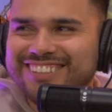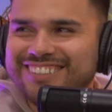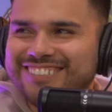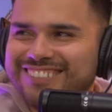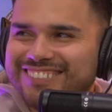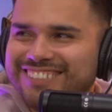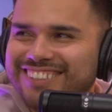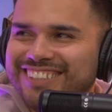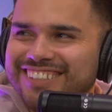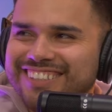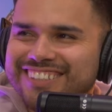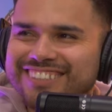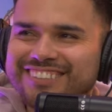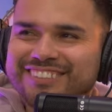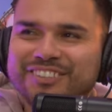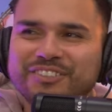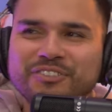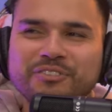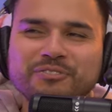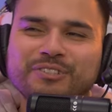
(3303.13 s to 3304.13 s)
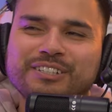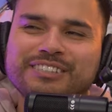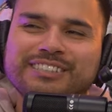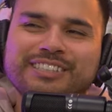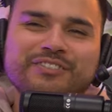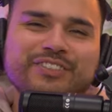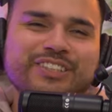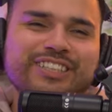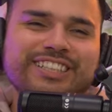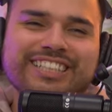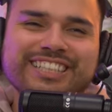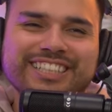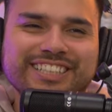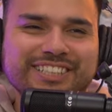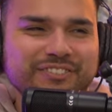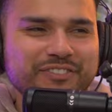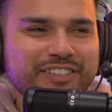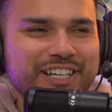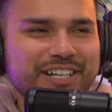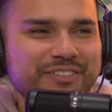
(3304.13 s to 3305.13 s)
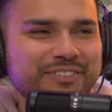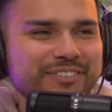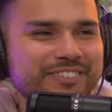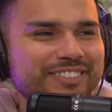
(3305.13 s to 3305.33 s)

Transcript: no, not Jay Wheeler. No one was even thinking about